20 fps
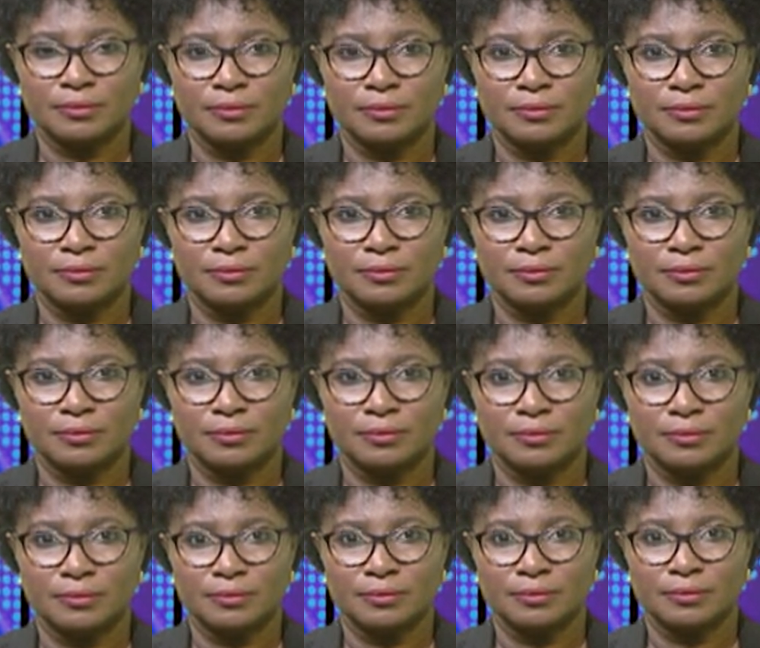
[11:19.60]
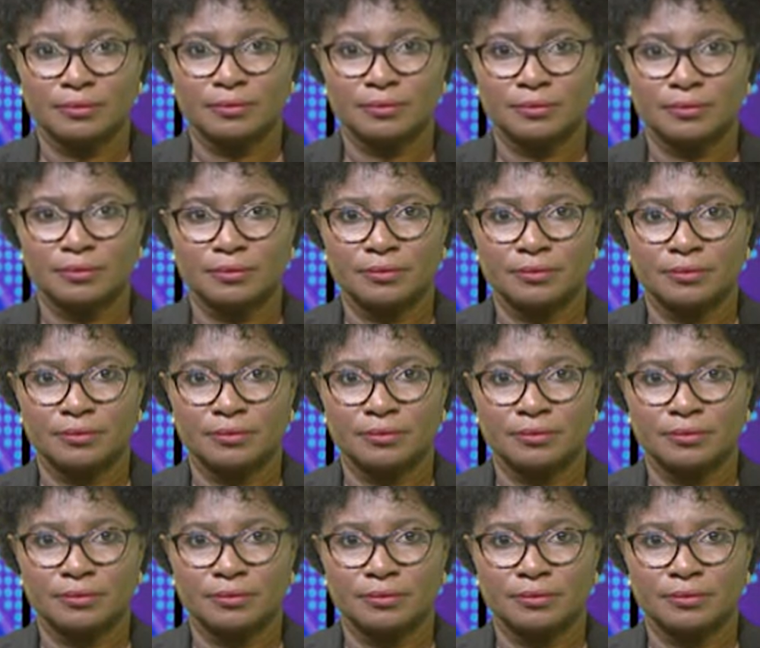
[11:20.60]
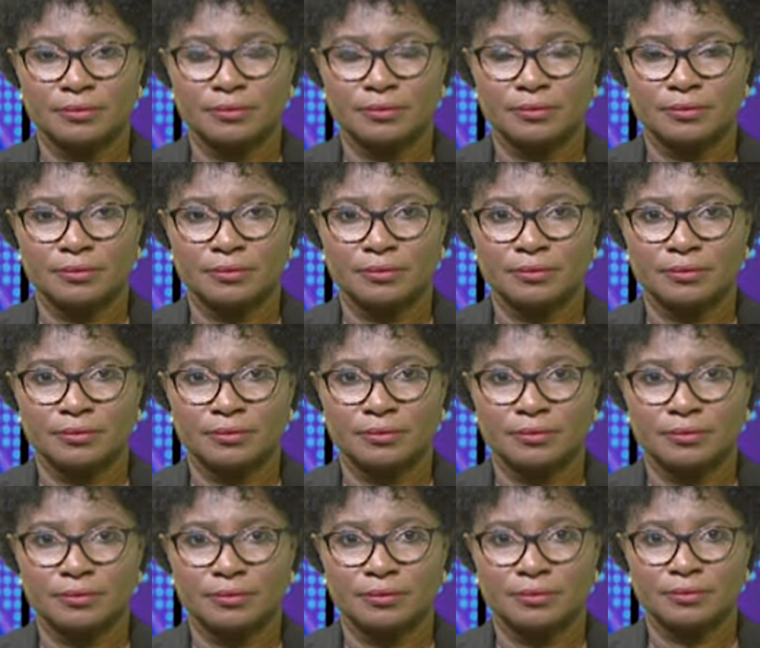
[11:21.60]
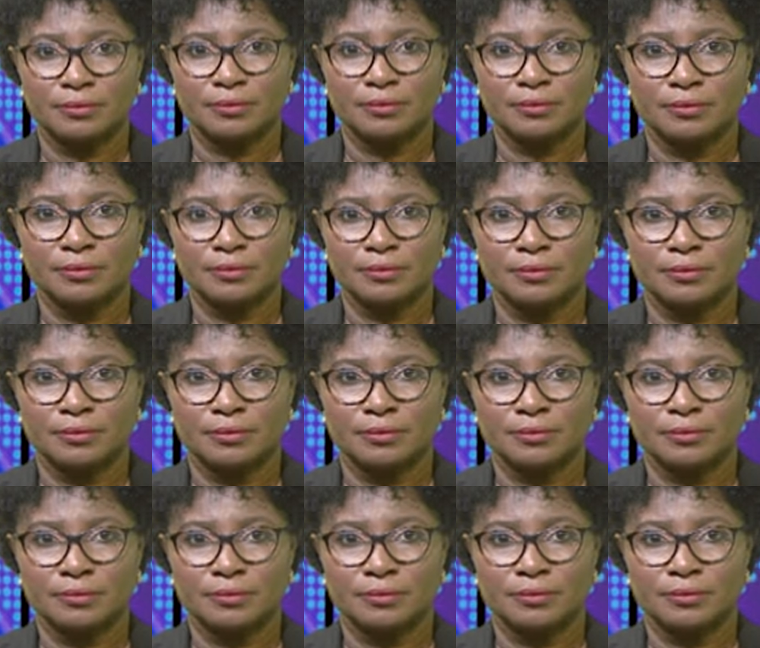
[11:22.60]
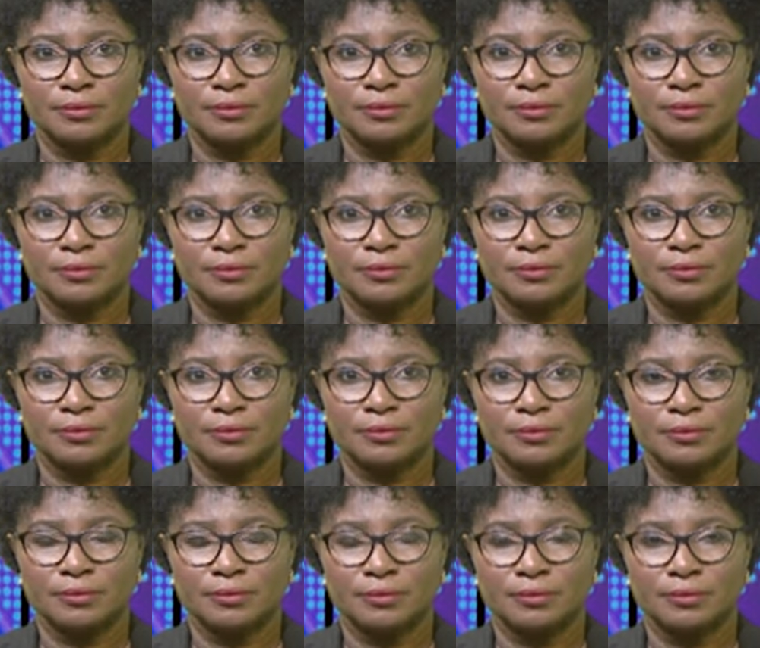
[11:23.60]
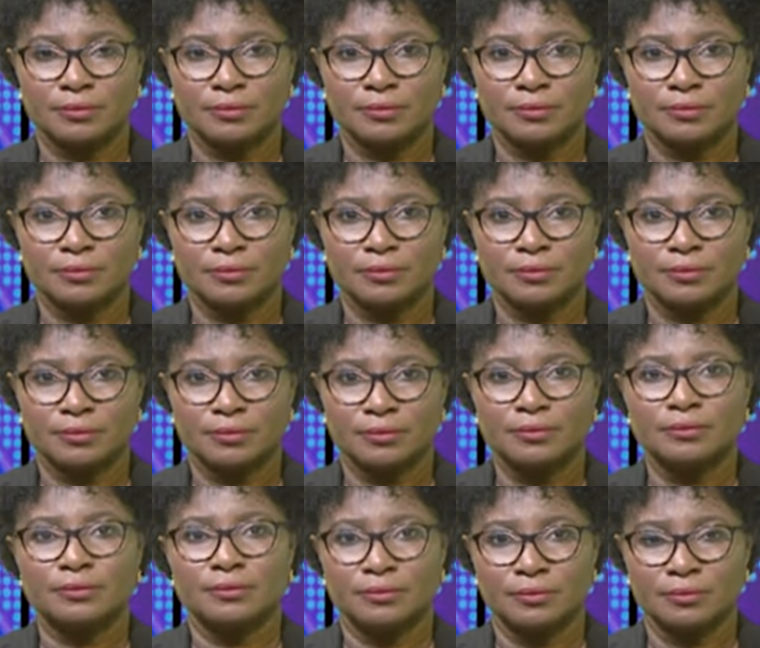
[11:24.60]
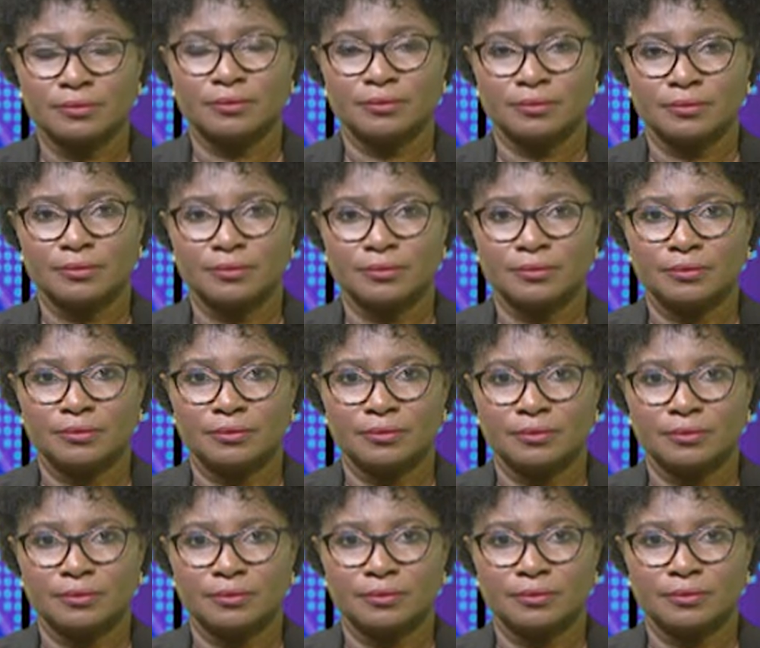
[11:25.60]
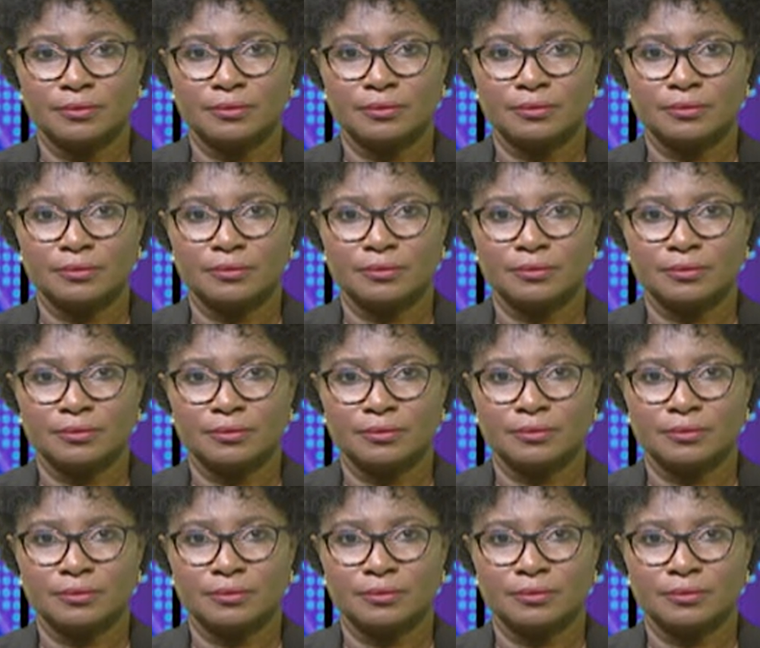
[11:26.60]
(silent)